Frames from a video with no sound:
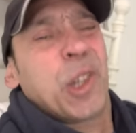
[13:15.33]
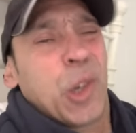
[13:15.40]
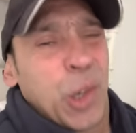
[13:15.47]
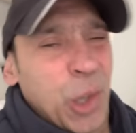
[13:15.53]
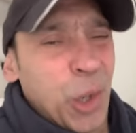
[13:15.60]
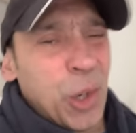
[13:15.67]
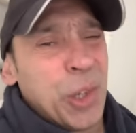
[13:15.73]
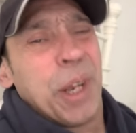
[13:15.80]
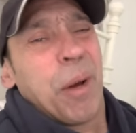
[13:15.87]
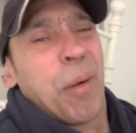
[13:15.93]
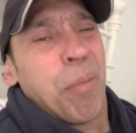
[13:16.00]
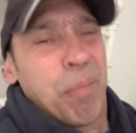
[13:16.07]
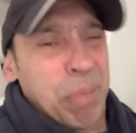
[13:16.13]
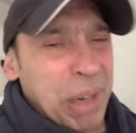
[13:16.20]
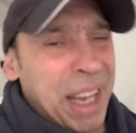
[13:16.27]
good
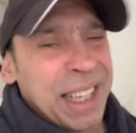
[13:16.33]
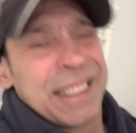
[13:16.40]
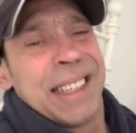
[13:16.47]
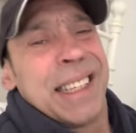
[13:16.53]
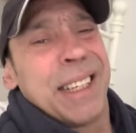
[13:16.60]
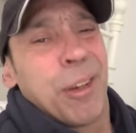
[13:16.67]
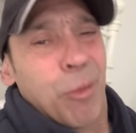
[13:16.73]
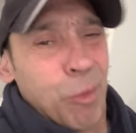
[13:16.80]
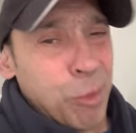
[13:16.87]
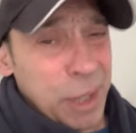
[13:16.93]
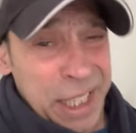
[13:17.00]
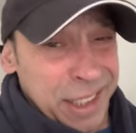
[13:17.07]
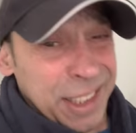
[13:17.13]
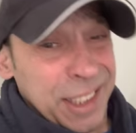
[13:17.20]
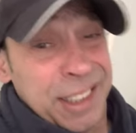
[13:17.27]
bloody
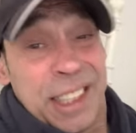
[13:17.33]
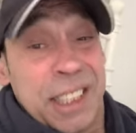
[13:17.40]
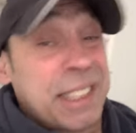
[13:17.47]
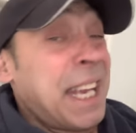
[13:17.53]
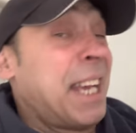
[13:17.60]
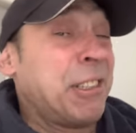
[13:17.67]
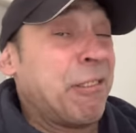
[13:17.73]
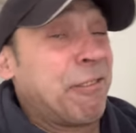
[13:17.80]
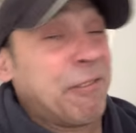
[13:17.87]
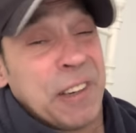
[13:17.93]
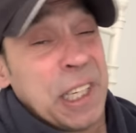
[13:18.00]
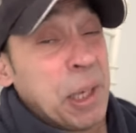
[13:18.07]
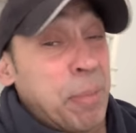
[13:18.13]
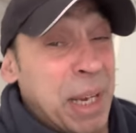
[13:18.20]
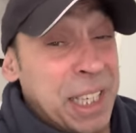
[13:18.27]
riddance. It's how you
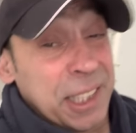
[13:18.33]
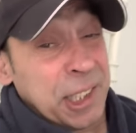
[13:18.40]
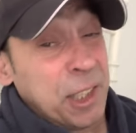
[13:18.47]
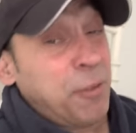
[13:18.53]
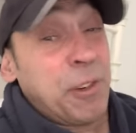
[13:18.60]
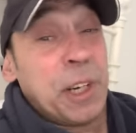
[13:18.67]
feel about yourself.